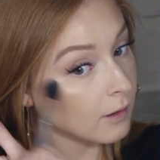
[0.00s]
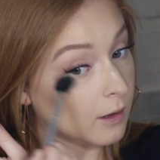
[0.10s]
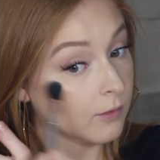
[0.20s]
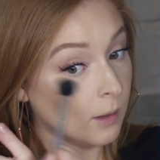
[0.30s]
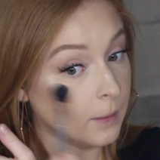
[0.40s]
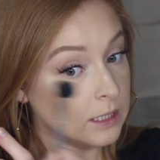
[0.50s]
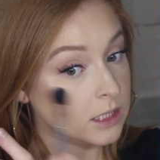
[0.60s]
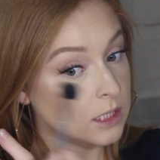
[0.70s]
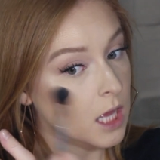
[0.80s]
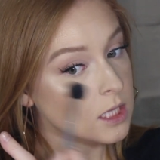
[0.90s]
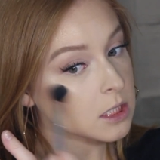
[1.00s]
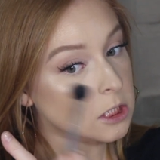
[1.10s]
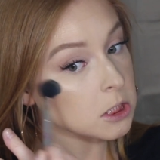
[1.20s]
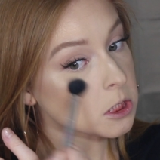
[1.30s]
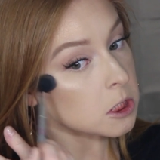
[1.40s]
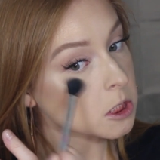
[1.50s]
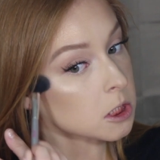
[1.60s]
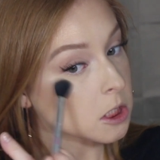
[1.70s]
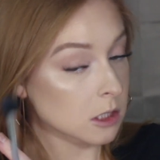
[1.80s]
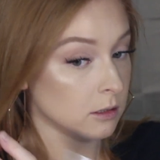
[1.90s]
If that makes sense.
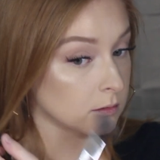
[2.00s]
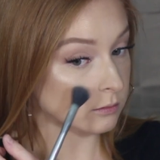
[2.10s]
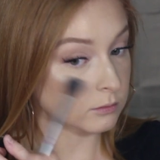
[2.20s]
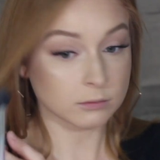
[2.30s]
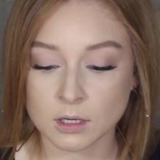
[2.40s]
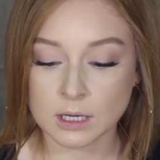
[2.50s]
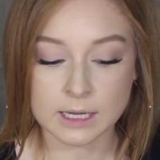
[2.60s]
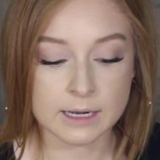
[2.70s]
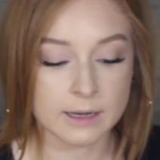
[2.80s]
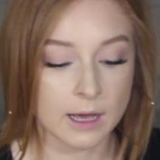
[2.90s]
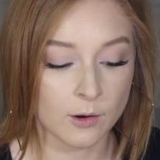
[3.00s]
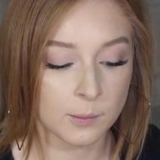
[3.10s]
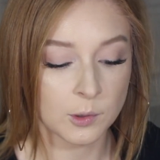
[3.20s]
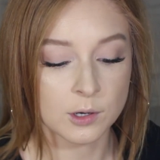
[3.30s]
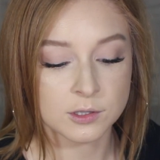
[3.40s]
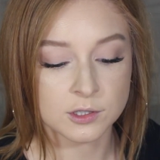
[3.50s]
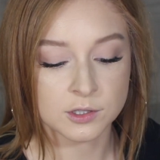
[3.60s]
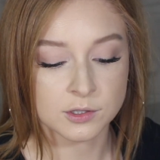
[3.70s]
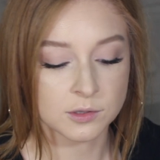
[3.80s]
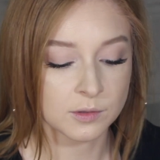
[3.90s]
Now I'm going to
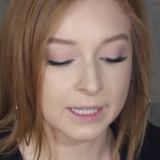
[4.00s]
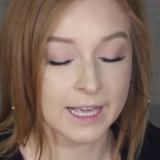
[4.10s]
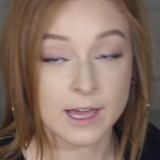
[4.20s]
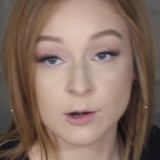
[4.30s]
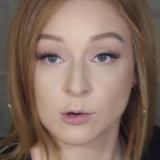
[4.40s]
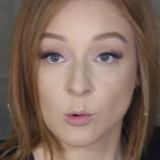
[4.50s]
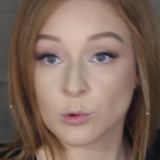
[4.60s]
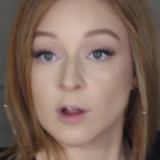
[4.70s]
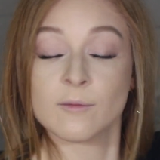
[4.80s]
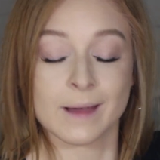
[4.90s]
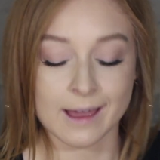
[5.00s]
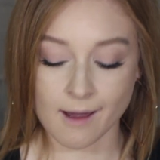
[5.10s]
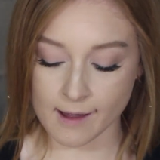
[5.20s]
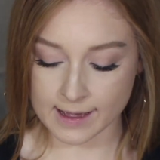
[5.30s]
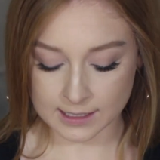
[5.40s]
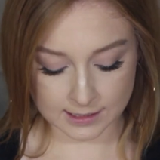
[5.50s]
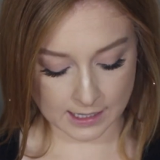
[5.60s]
just do the inner corner of my eyes,